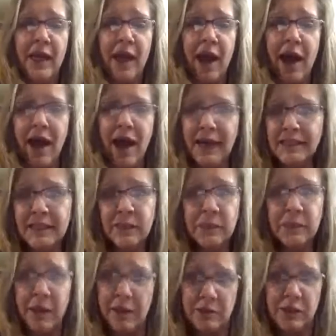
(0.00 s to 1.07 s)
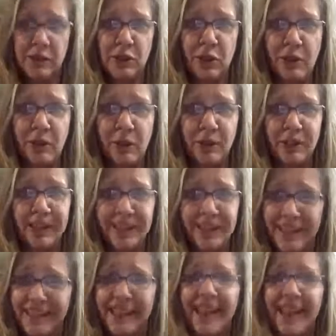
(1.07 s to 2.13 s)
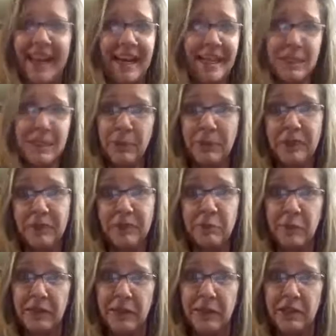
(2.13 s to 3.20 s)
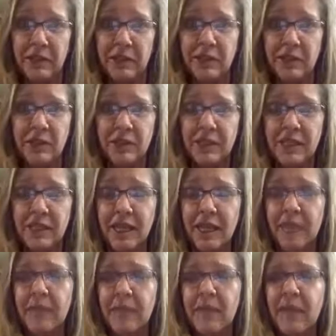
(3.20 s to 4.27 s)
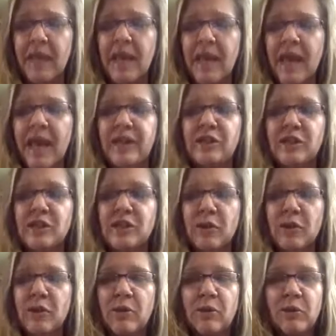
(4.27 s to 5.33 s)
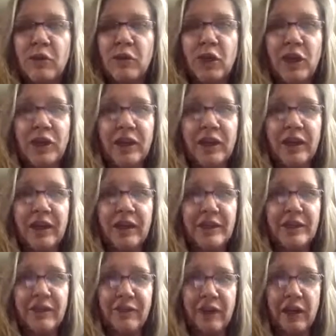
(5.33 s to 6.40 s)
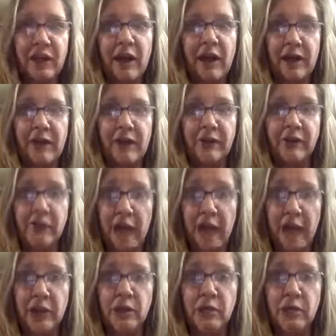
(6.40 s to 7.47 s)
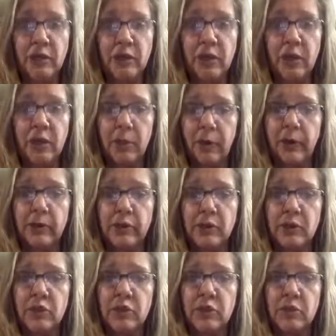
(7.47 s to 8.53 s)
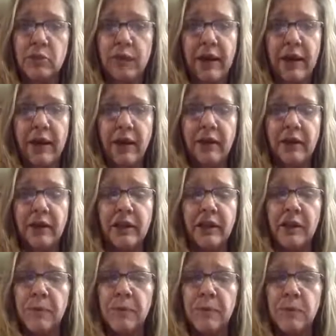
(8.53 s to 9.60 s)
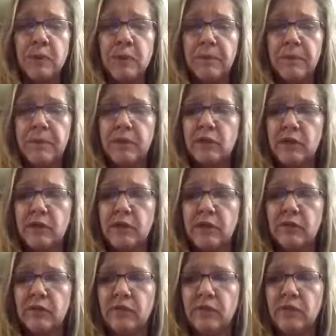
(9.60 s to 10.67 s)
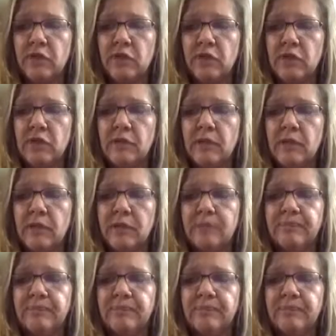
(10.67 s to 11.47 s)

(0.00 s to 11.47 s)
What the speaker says: I did what I was told and I expected everybody else to do the same. And so learning a different kind of natural approach to my health was a big transformation to me.